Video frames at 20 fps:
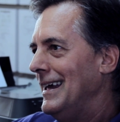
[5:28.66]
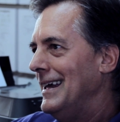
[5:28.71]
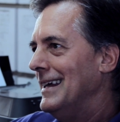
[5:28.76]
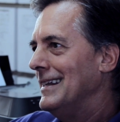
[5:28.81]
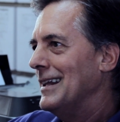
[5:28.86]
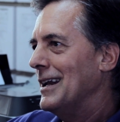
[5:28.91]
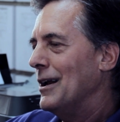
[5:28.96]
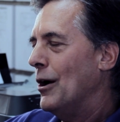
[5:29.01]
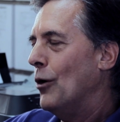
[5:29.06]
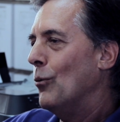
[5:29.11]

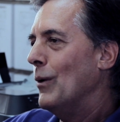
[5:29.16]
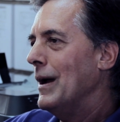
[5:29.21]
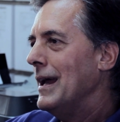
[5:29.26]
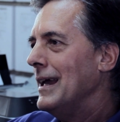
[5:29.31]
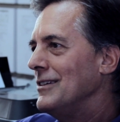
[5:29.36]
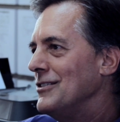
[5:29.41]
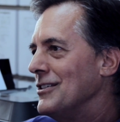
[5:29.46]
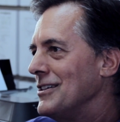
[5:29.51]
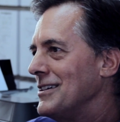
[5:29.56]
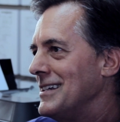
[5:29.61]
in that a
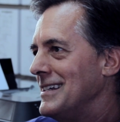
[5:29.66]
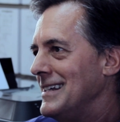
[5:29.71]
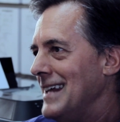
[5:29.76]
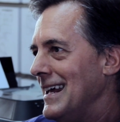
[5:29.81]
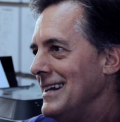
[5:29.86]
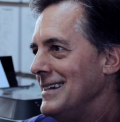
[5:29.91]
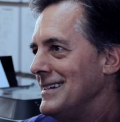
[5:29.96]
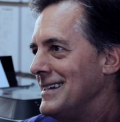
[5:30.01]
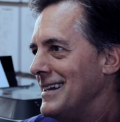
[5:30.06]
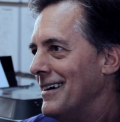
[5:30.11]
wing just
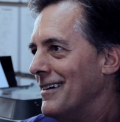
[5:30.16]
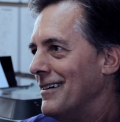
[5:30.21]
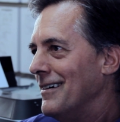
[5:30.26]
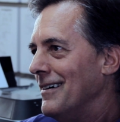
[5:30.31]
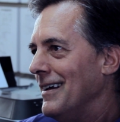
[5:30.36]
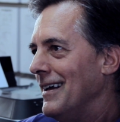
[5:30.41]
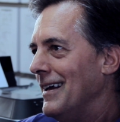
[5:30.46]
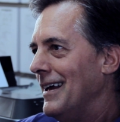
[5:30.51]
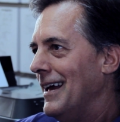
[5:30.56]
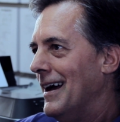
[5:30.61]
stays there
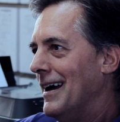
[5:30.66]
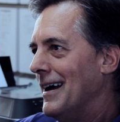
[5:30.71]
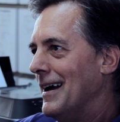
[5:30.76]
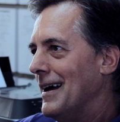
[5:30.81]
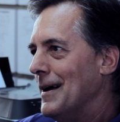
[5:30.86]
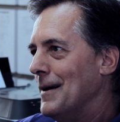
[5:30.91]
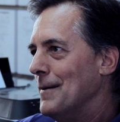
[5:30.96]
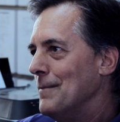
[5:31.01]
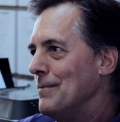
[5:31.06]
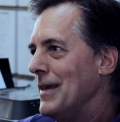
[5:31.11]

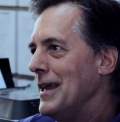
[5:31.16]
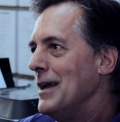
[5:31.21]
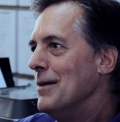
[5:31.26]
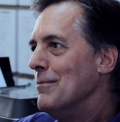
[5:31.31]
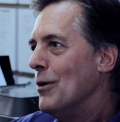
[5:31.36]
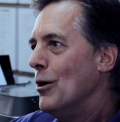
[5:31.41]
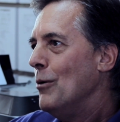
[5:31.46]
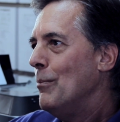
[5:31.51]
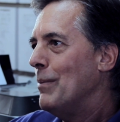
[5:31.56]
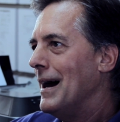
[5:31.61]

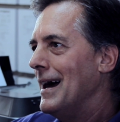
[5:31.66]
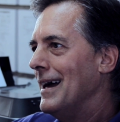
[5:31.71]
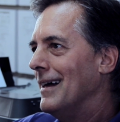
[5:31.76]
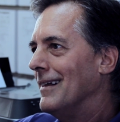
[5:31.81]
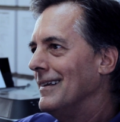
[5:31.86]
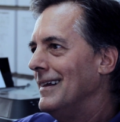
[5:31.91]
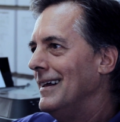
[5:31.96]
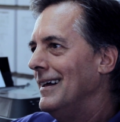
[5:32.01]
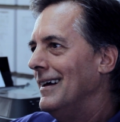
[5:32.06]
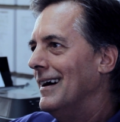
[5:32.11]

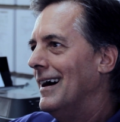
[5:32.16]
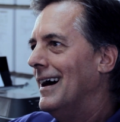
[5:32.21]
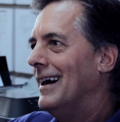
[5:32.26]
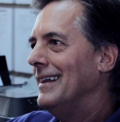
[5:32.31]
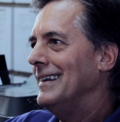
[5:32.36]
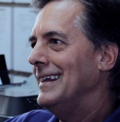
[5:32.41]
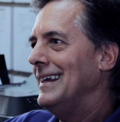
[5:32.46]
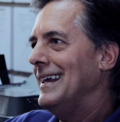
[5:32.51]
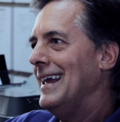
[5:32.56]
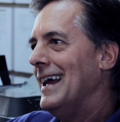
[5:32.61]
immobile
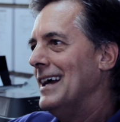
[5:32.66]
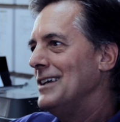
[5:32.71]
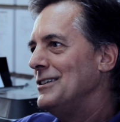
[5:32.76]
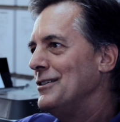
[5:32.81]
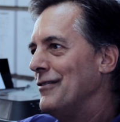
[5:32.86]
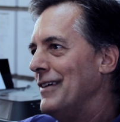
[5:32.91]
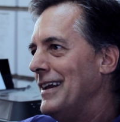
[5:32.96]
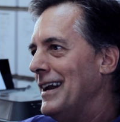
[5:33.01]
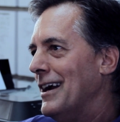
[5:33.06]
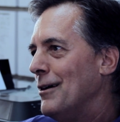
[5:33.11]
on the
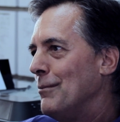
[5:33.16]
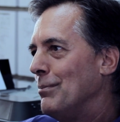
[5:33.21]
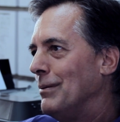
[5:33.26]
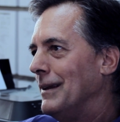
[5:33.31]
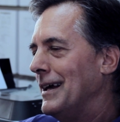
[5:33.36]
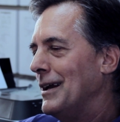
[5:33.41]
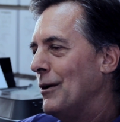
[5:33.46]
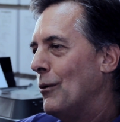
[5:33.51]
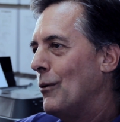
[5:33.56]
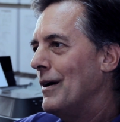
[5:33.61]
edge of an
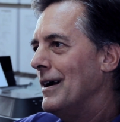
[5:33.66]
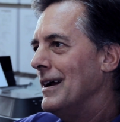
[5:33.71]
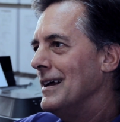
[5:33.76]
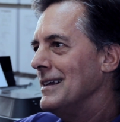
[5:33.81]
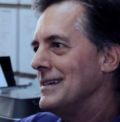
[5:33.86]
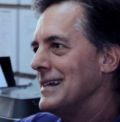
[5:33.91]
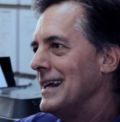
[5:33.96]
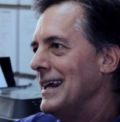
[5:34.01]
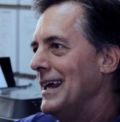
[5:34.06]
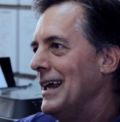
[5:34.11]
airplane,
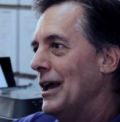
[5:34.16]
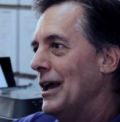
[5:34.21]
whereas